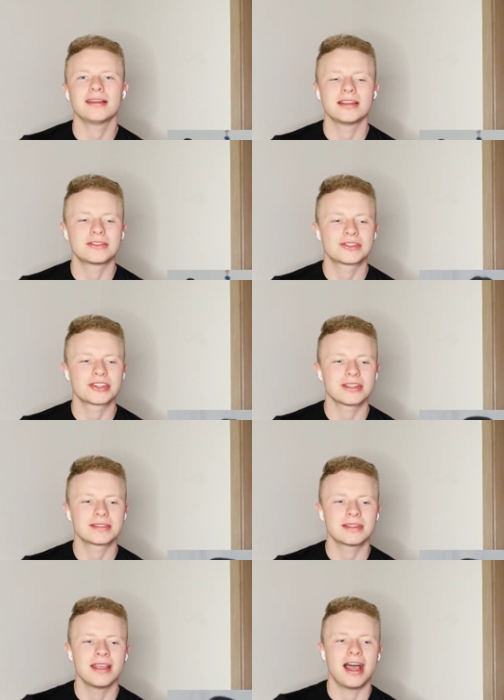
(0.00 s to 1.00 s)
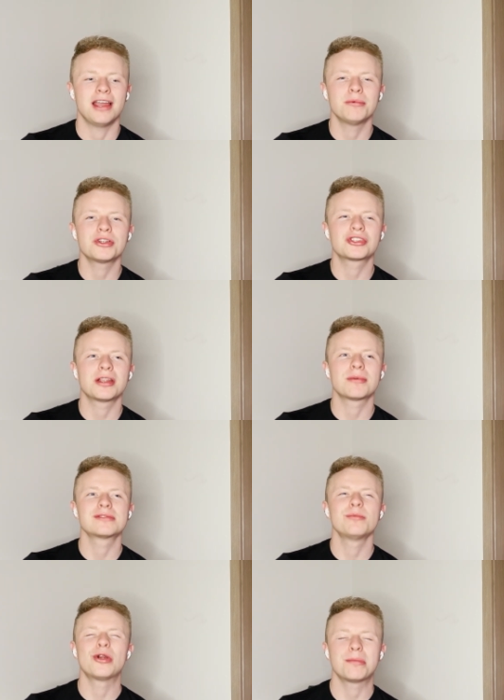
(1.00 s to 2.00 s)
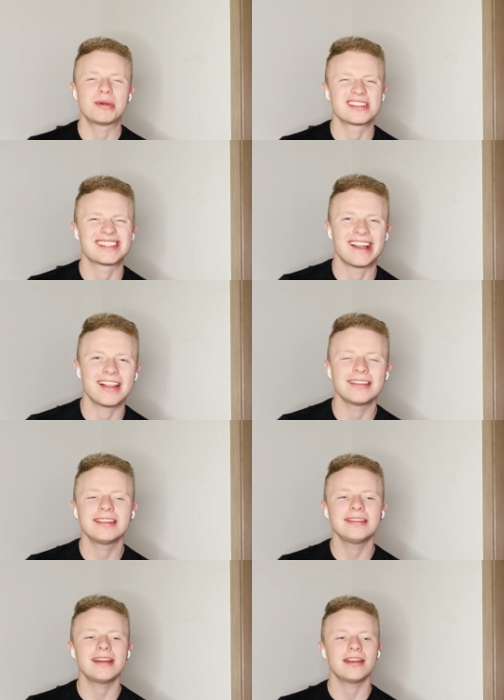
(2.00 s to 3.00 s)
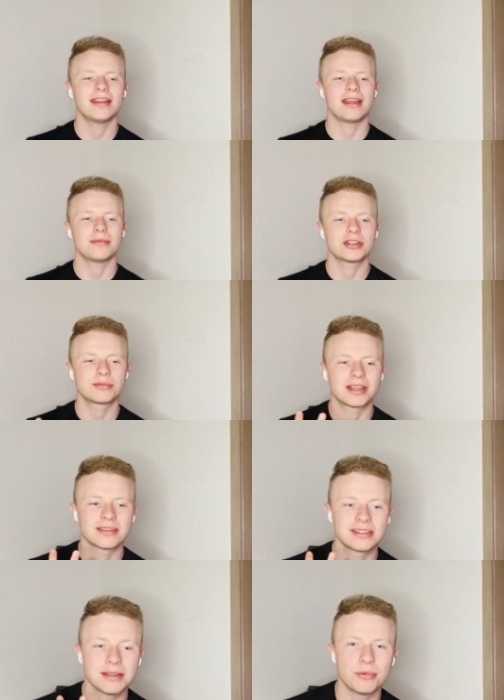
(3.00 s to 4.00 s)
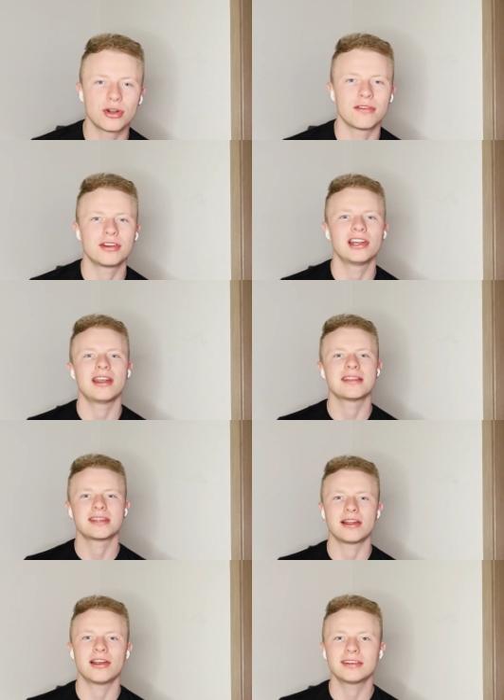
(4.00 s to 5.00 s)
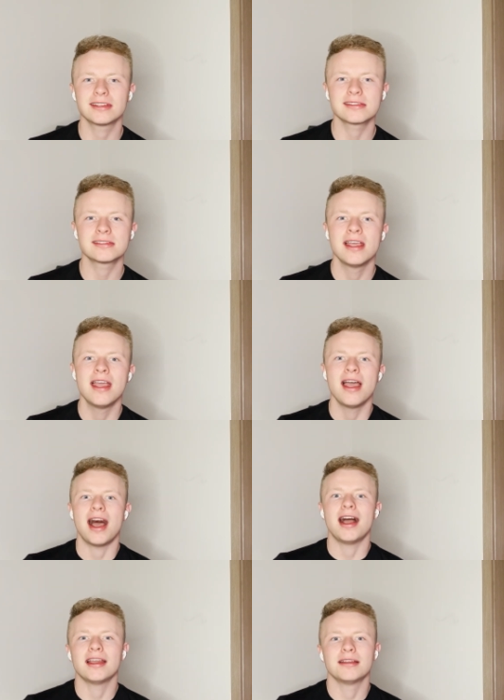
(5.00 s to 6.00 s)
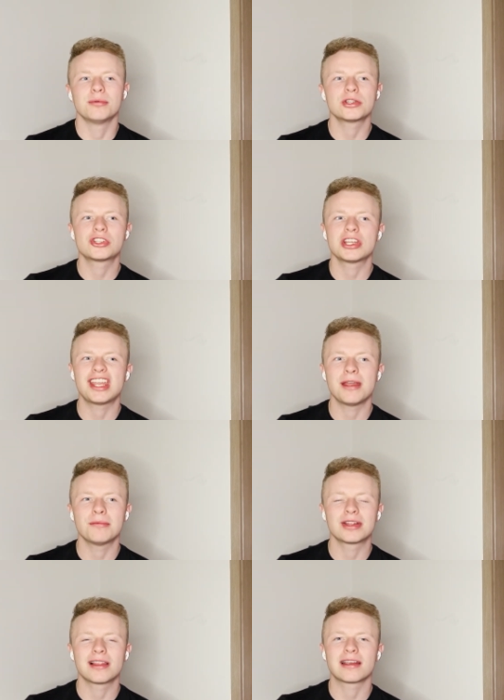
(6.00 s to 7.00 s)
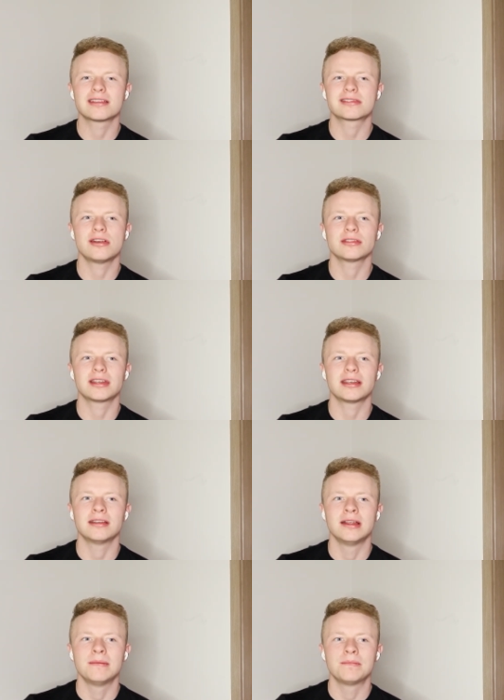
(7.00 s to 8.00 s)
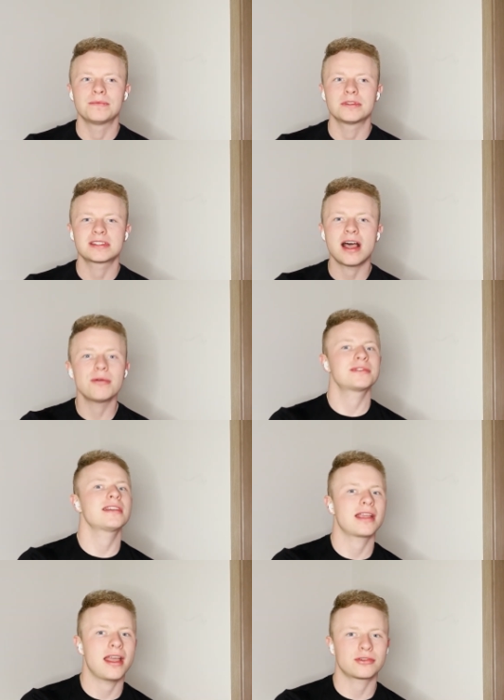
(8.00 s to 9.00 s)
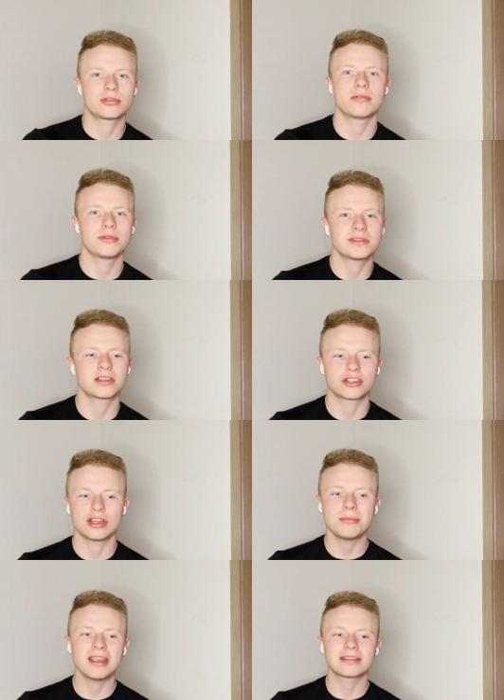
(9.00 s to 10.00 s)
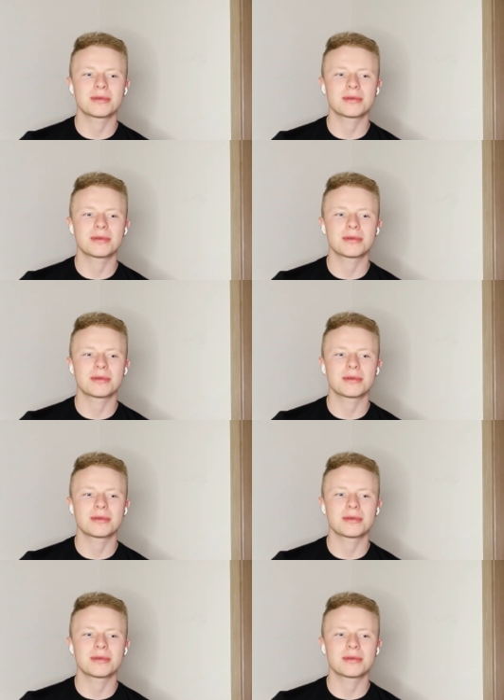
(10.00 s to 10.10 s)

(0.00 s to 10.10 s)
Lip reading: It's just, I wish there was more personality there, and I wish we could see more of her as an artist. I wish she came with like a song that sounds like actual music she makes,